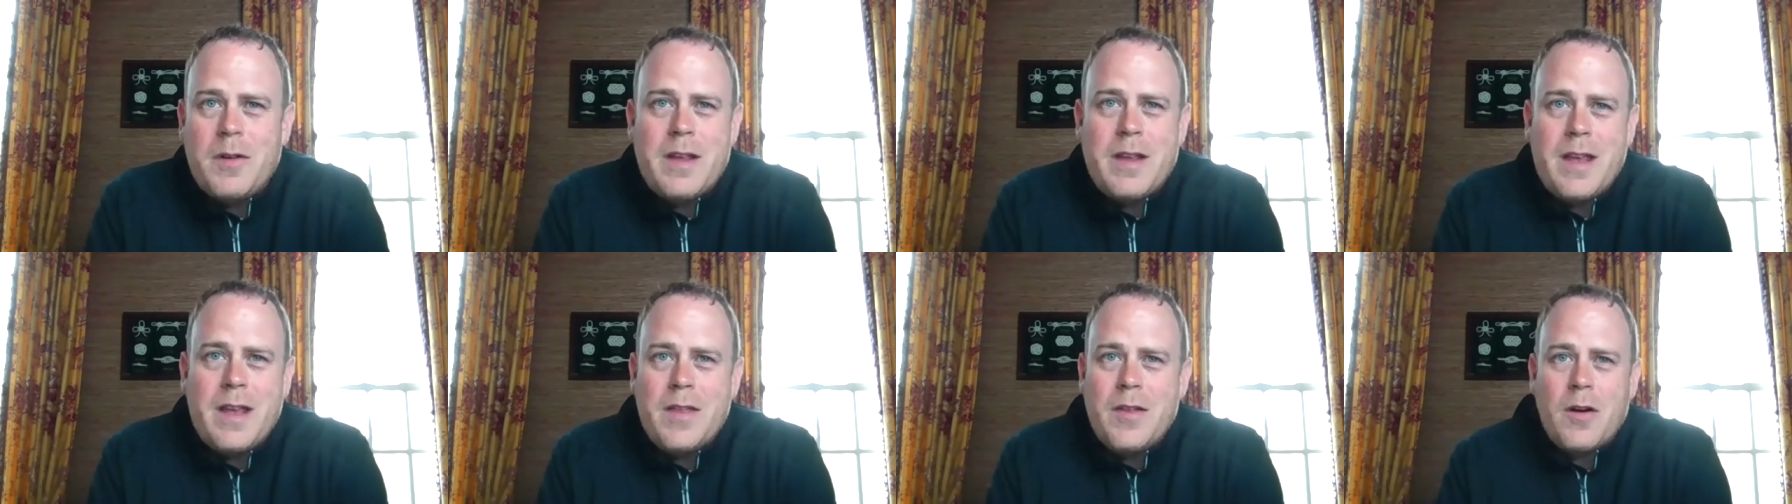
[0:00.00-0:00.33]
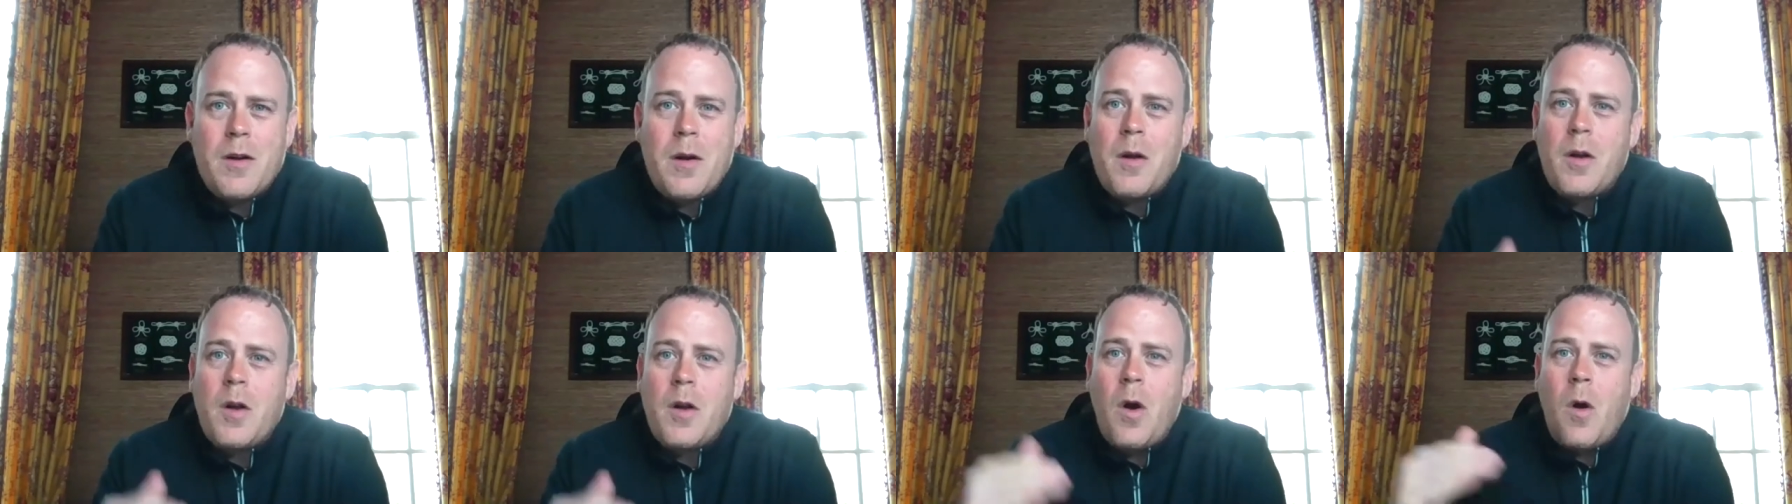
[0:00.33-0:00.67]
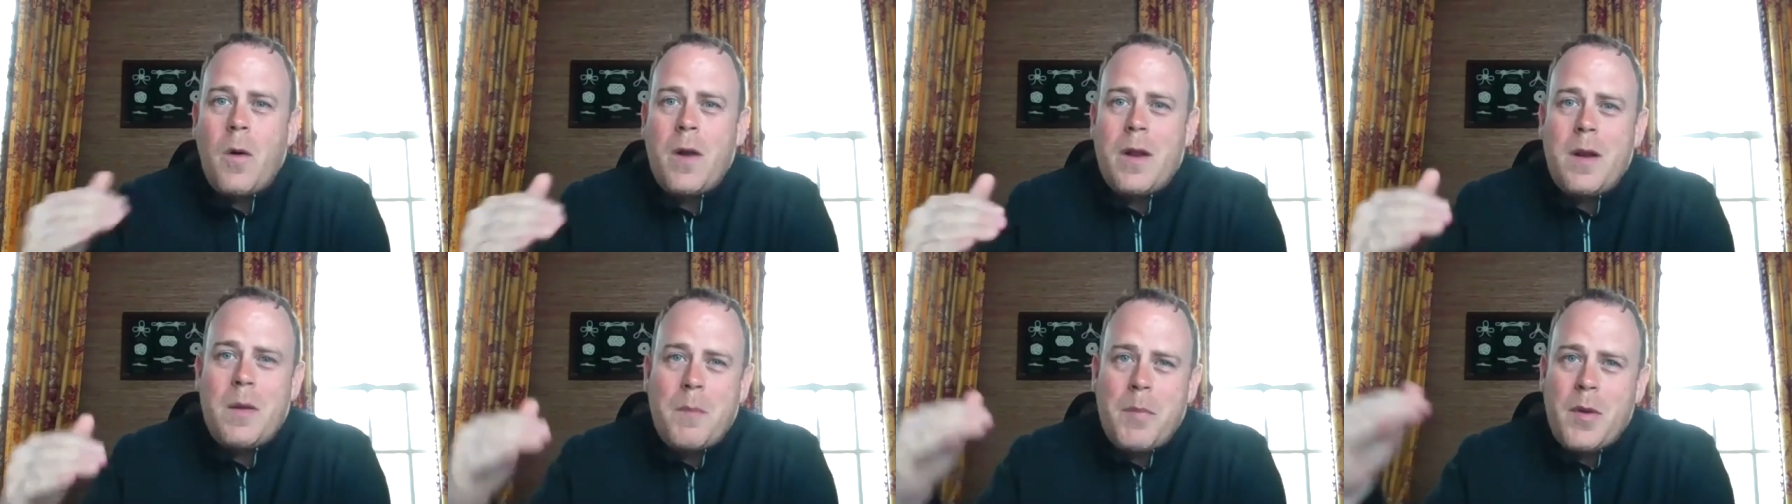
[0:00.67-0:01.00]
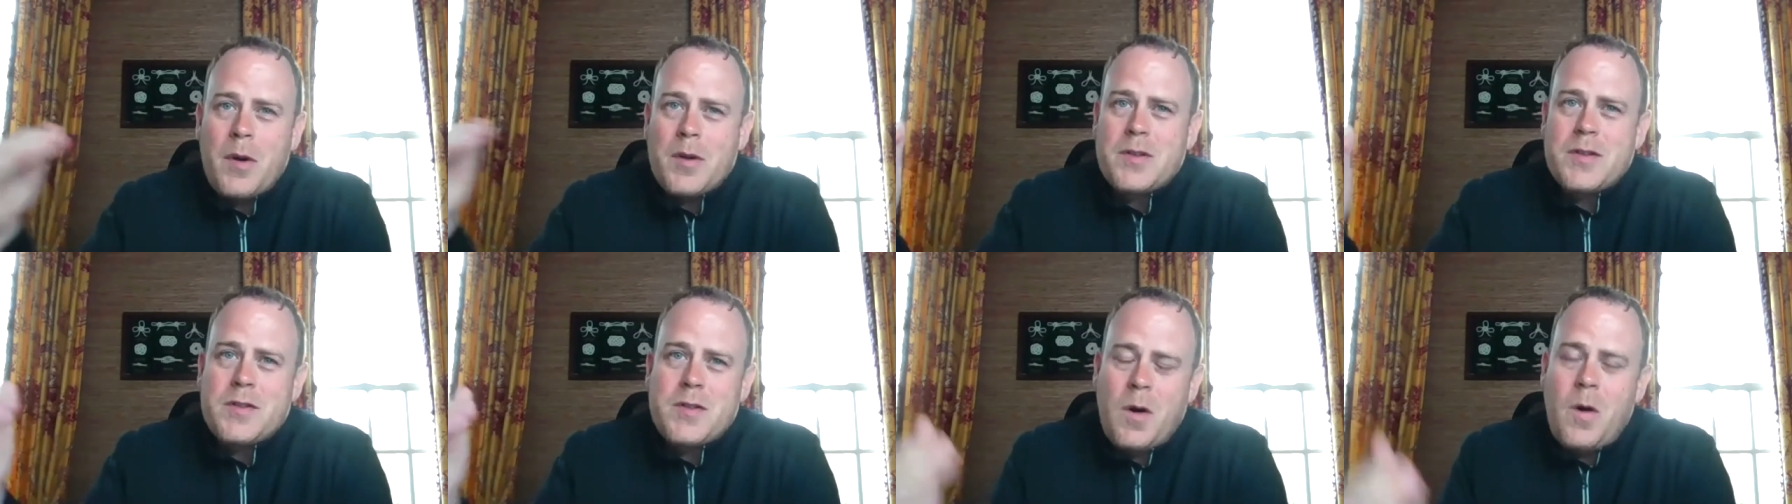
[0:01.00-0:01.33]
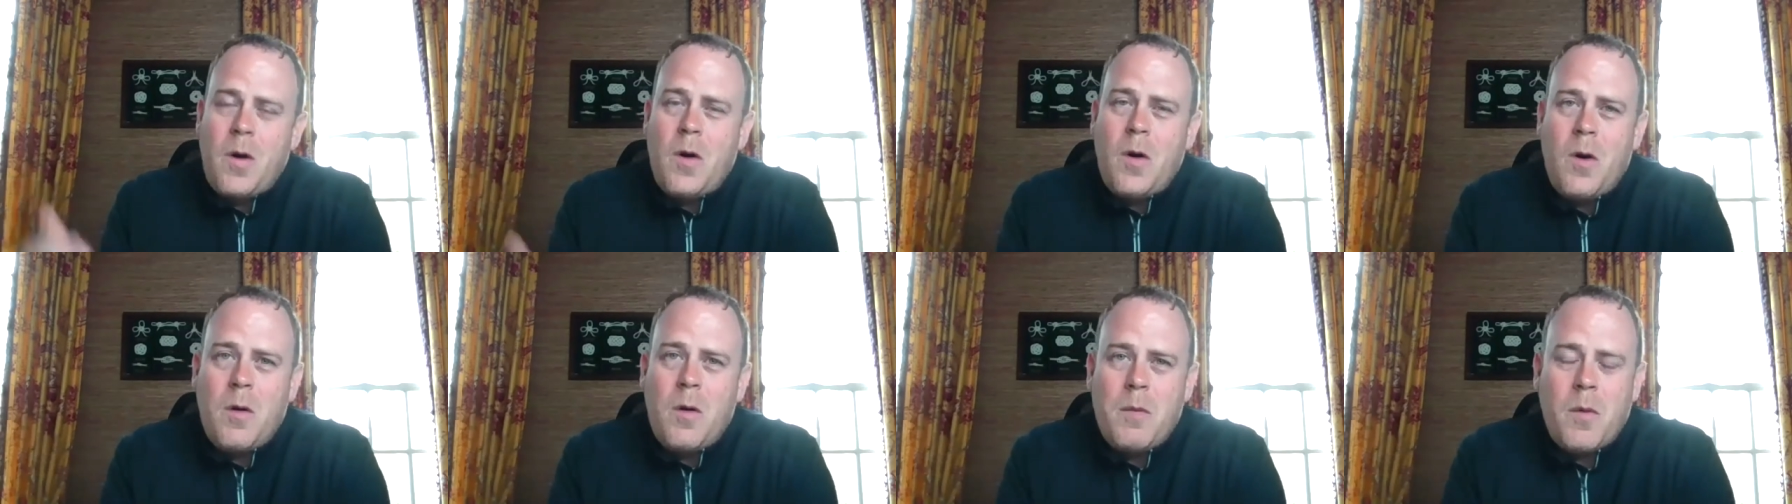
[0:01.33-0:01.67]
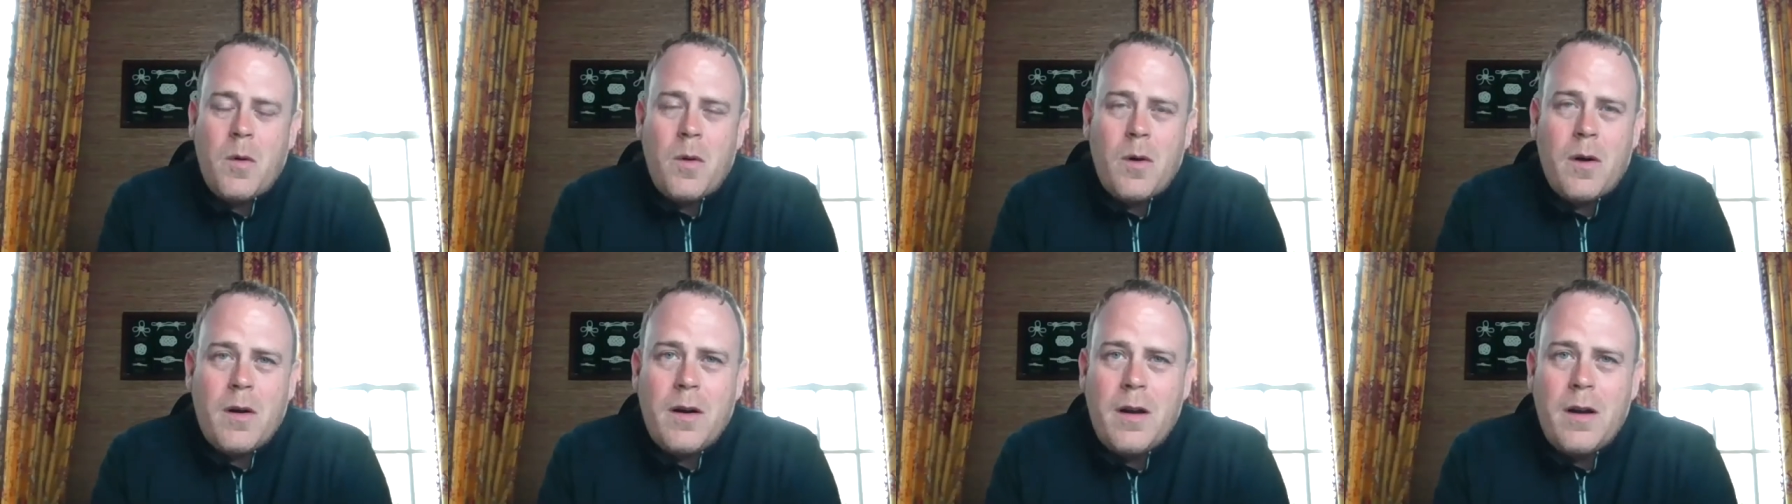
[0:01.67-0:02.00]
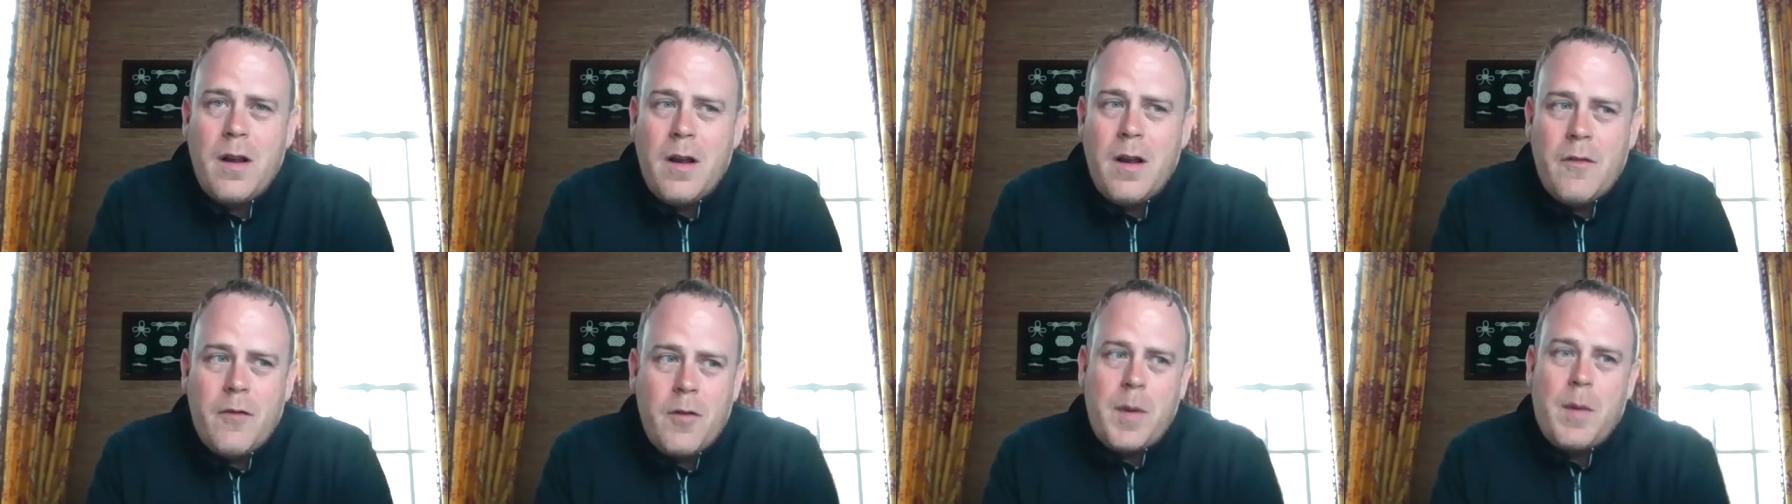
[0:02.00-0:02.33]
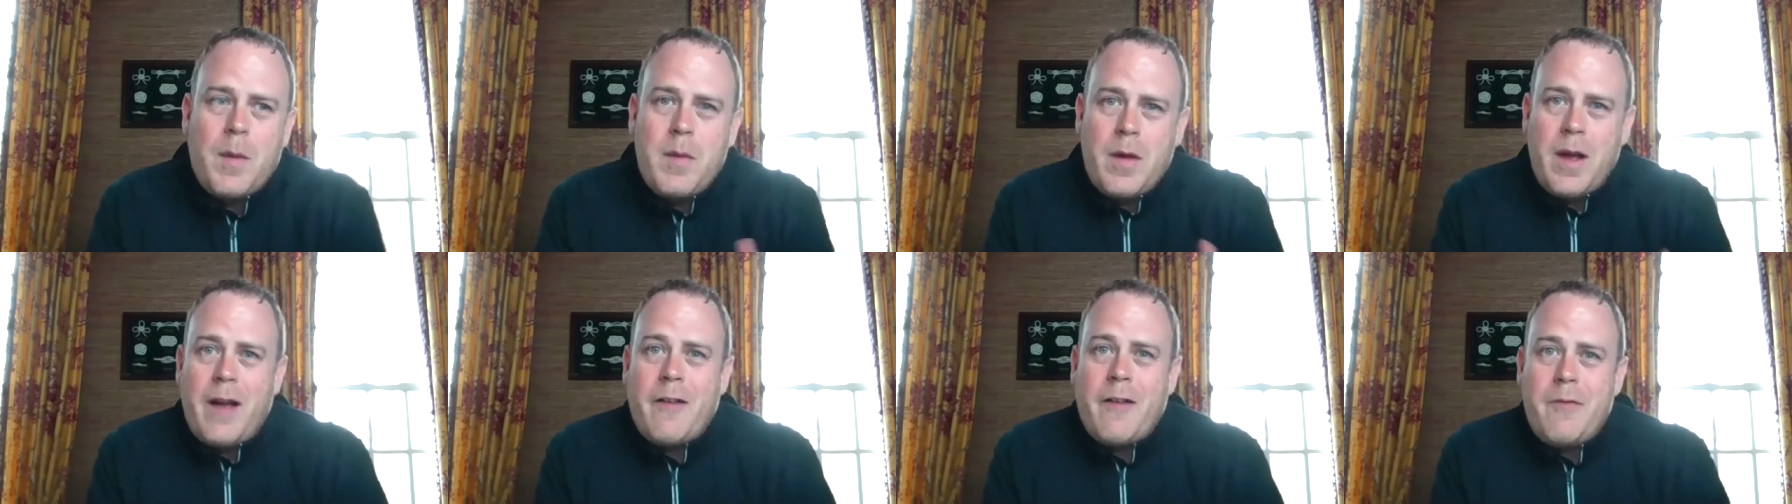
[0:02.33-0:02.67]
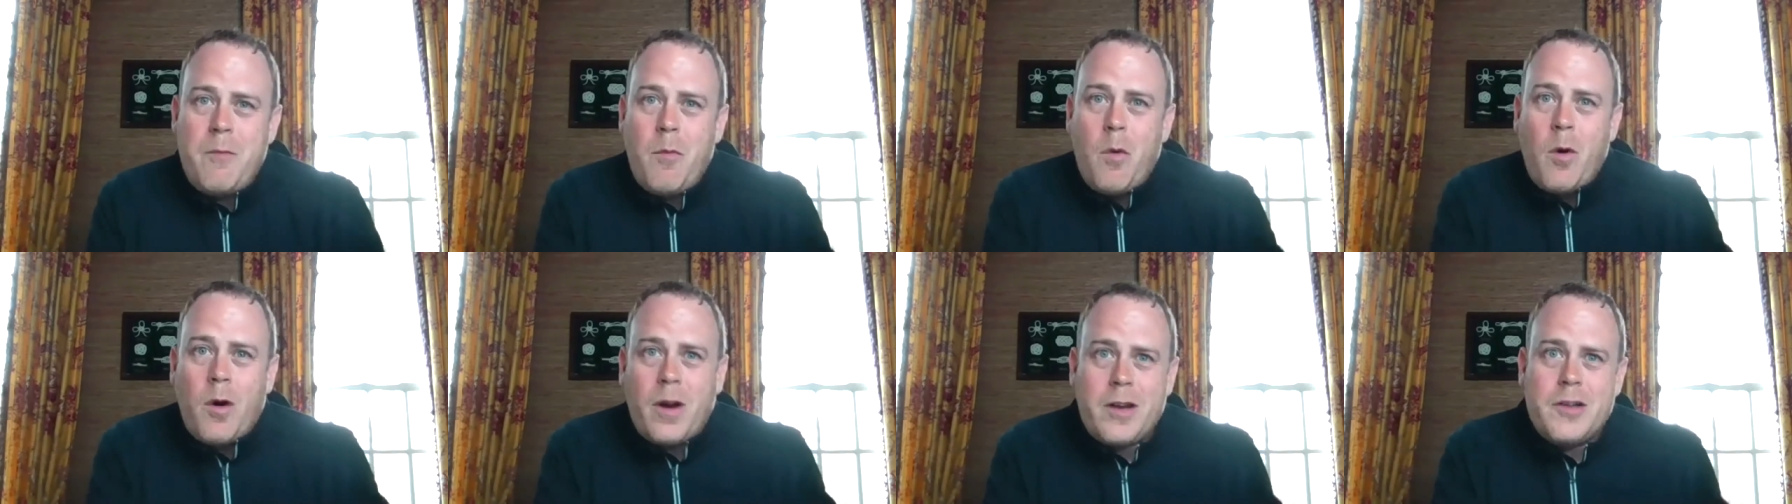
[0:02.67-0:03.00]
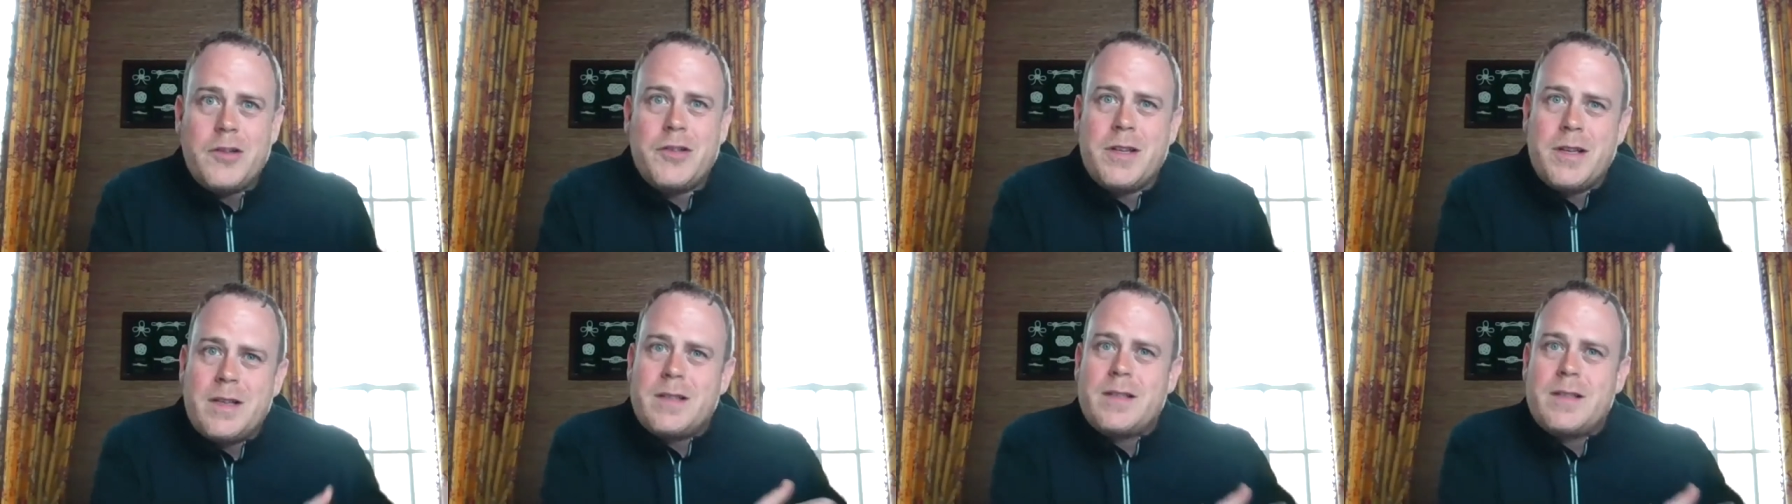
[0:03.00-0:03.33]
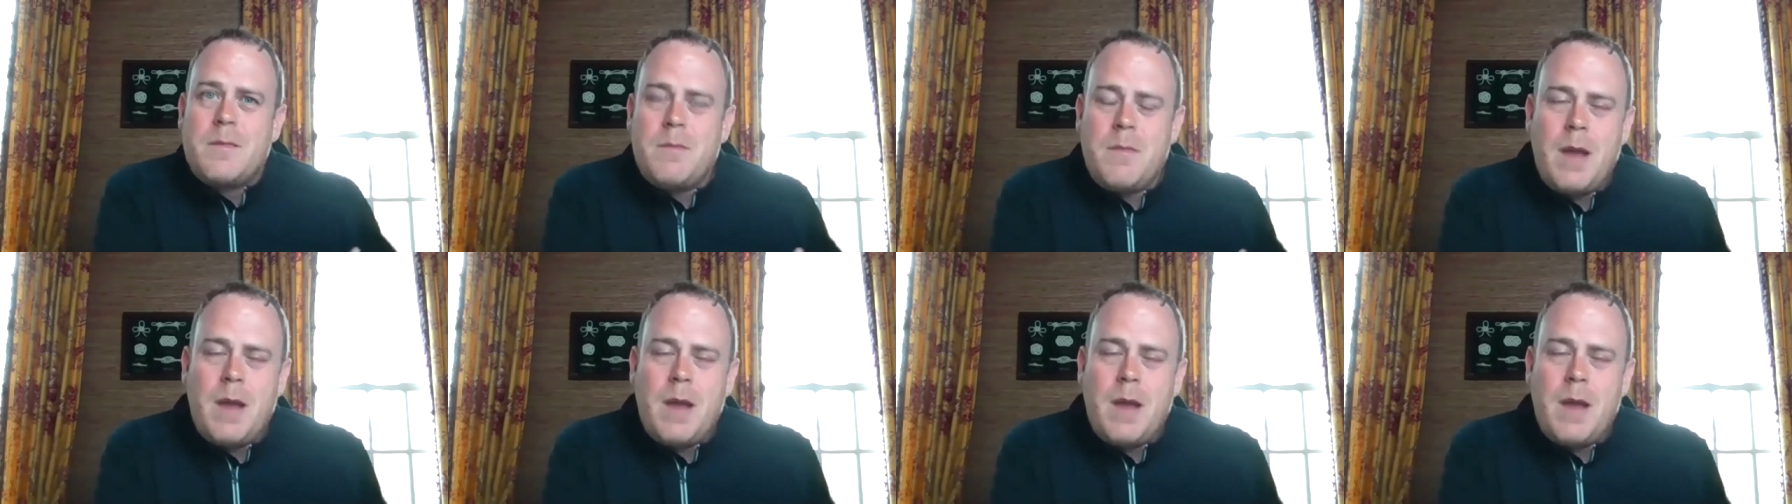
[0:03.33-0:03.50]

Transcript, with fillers: either go in and purchase a home or people have mortgages,